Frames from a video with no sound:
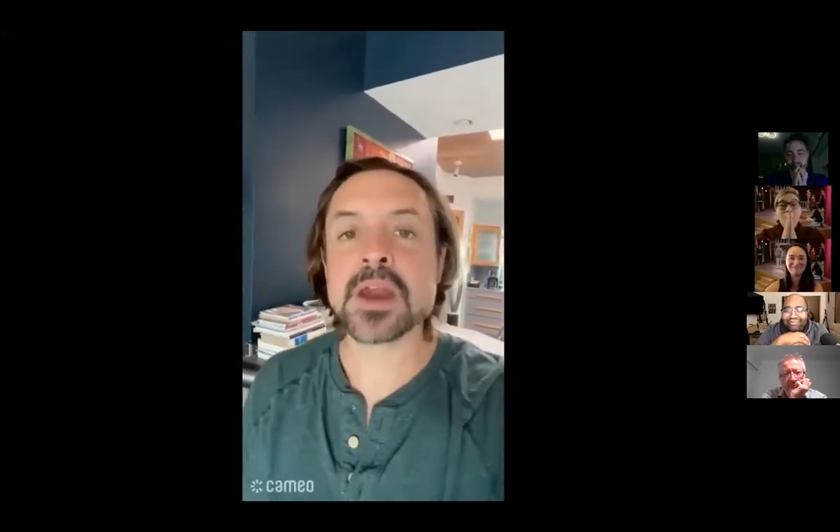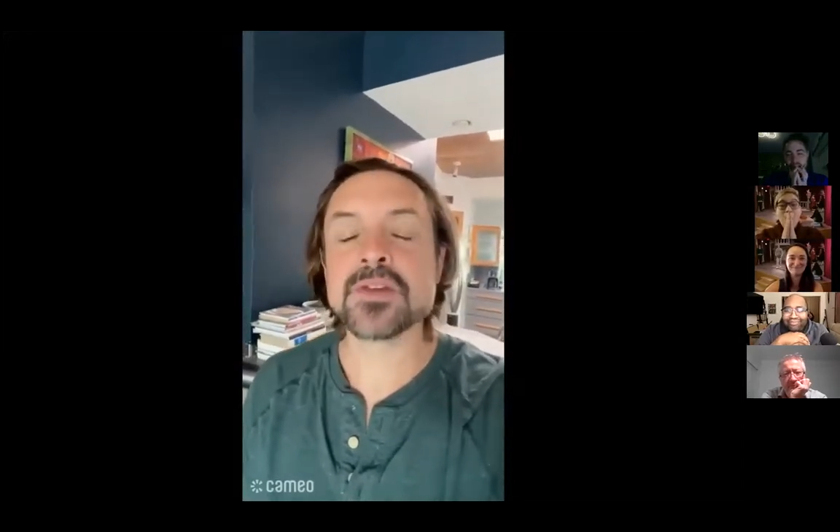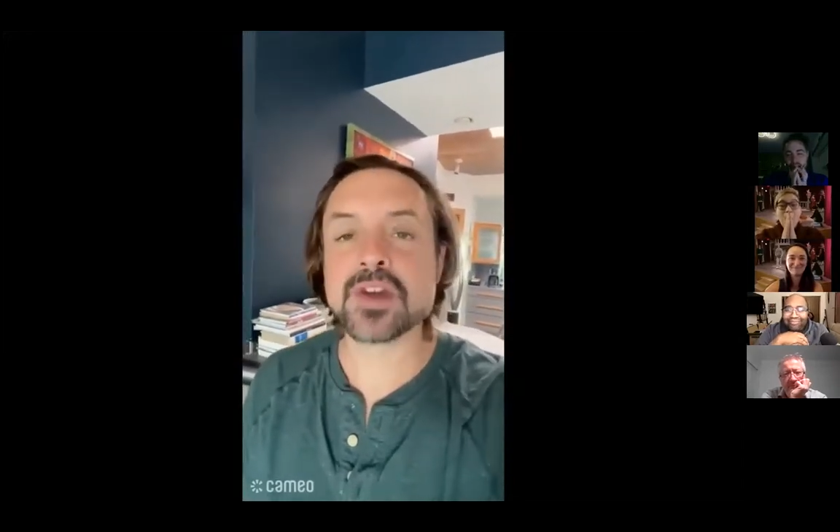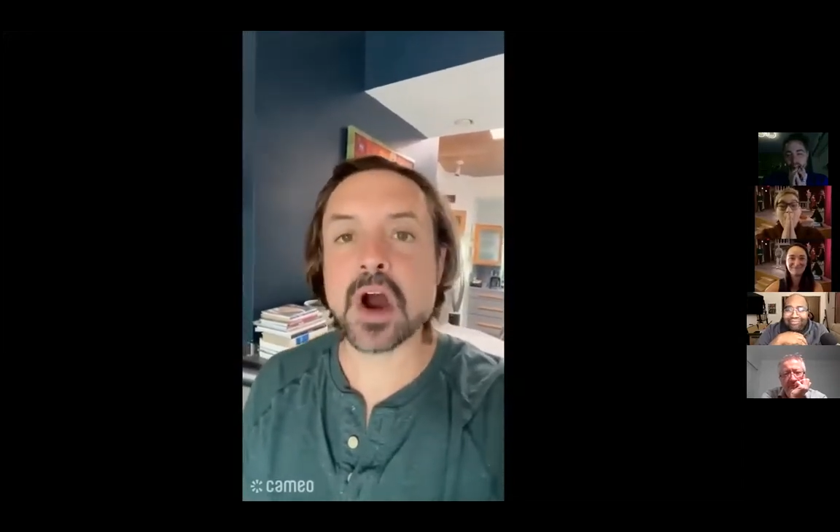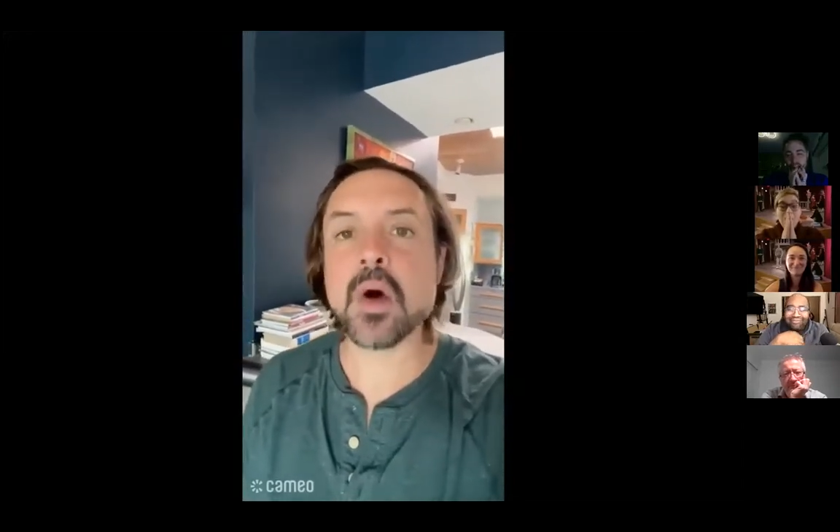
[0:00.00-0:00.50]

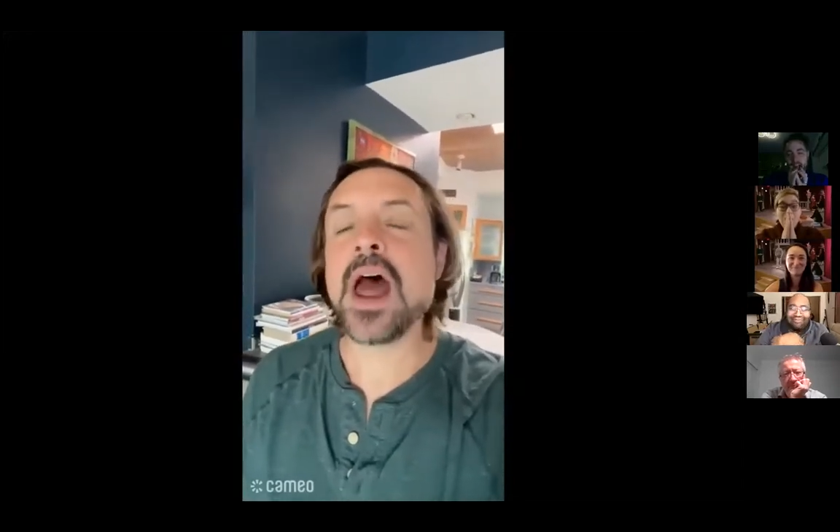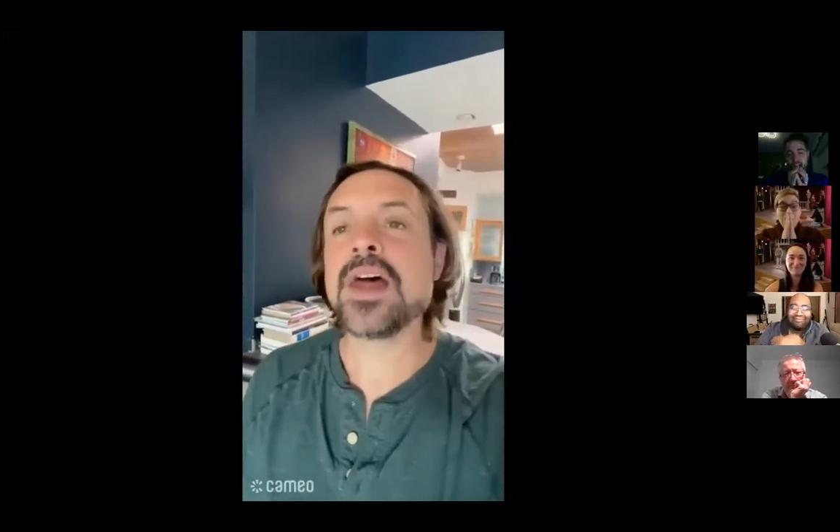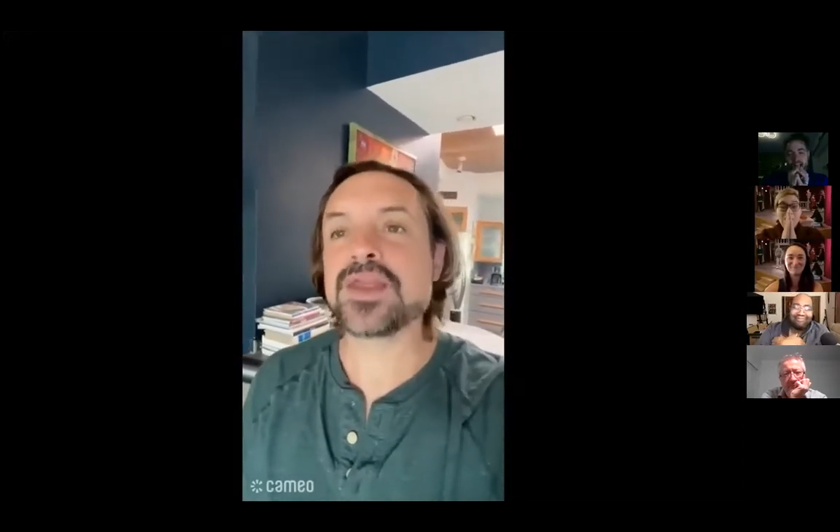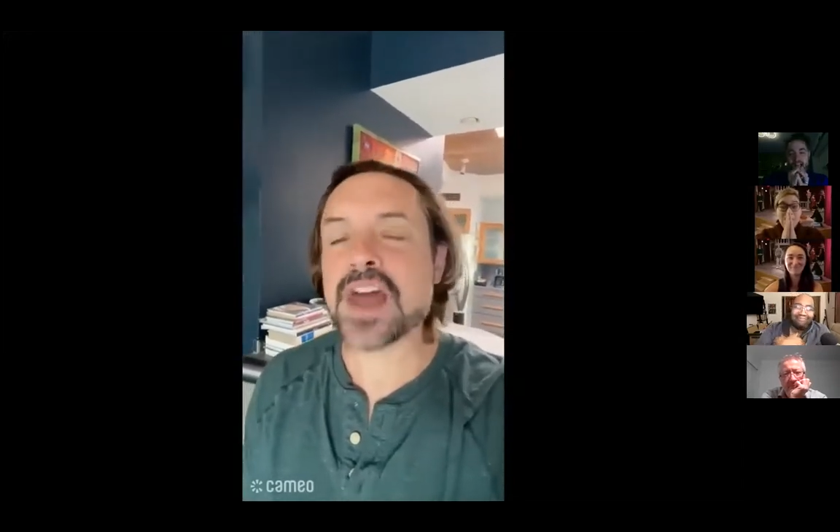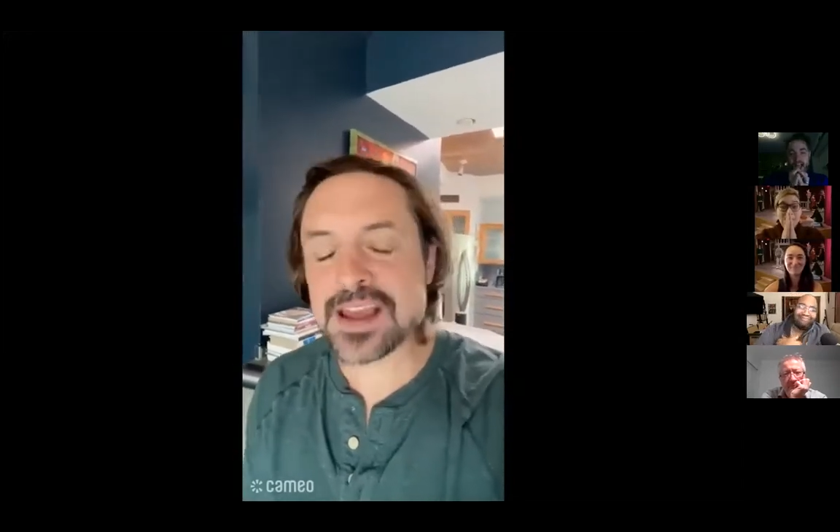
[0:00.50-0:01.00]
So
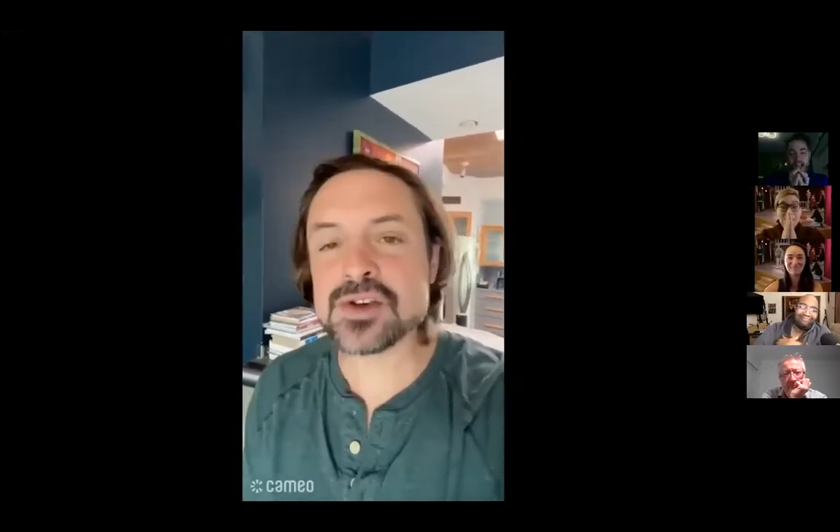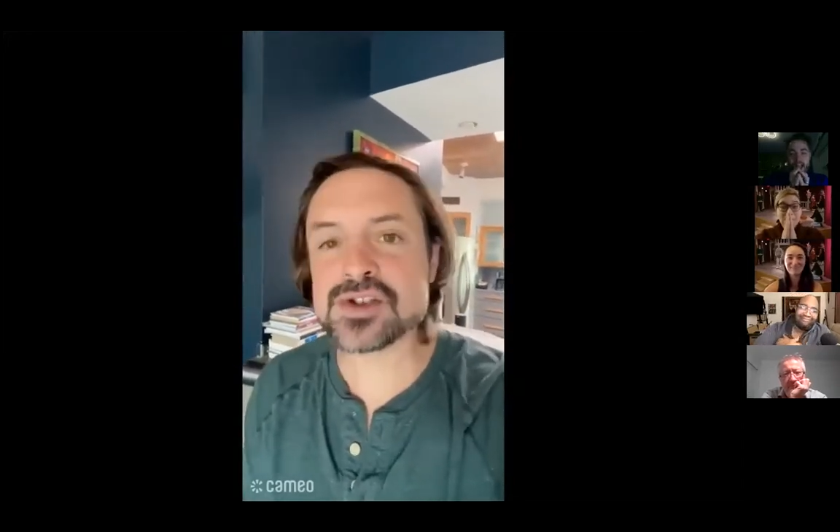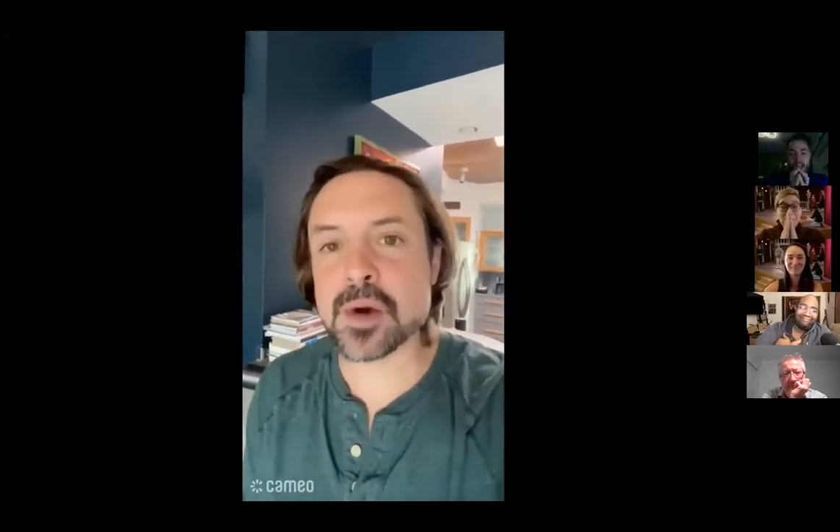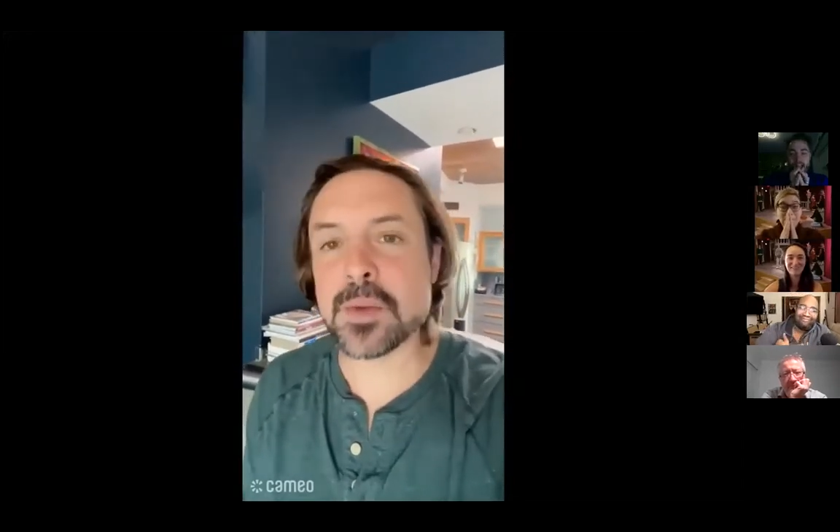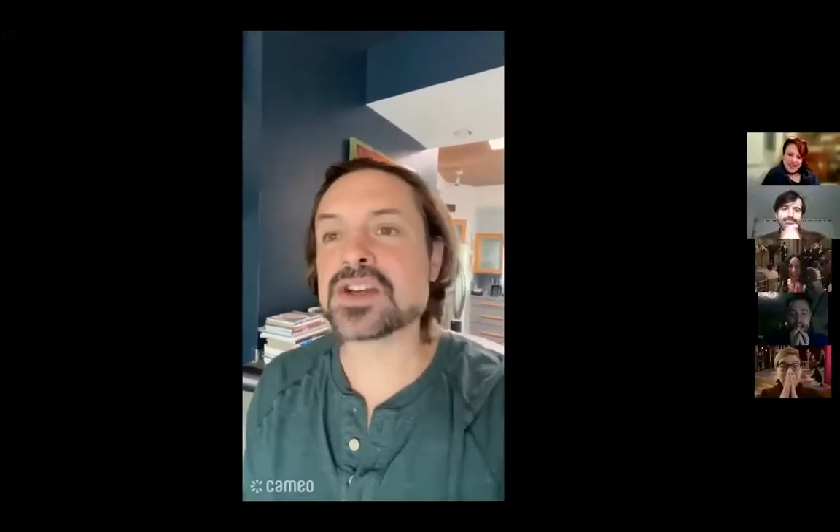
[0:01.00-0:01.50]
thank you
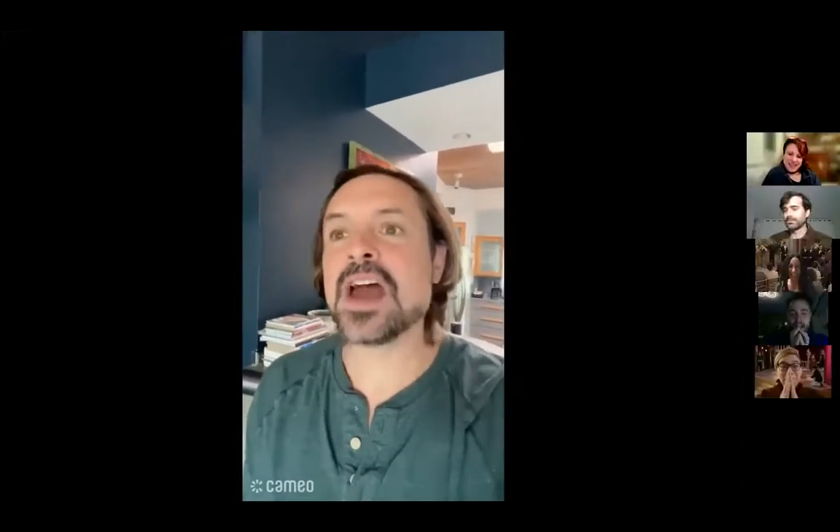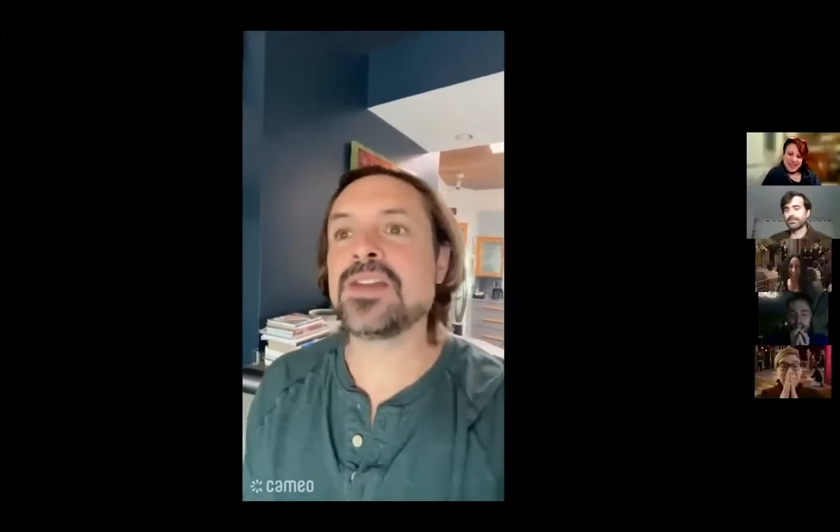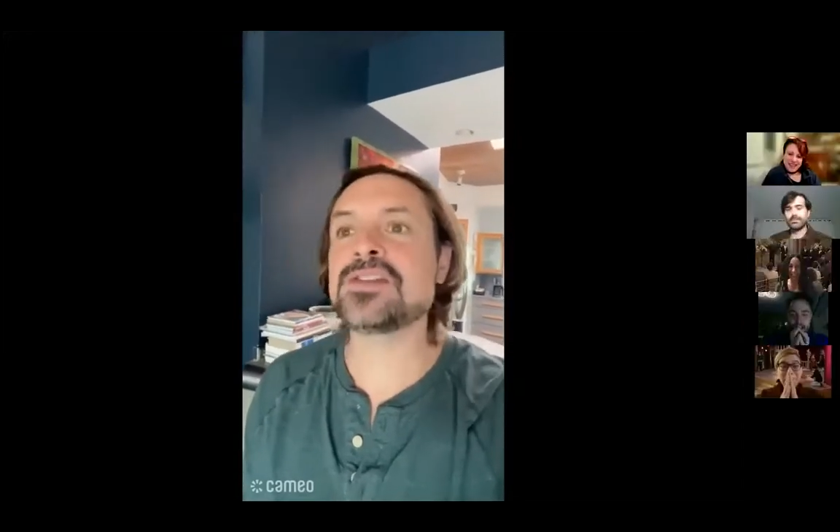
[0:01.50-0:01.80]
so much.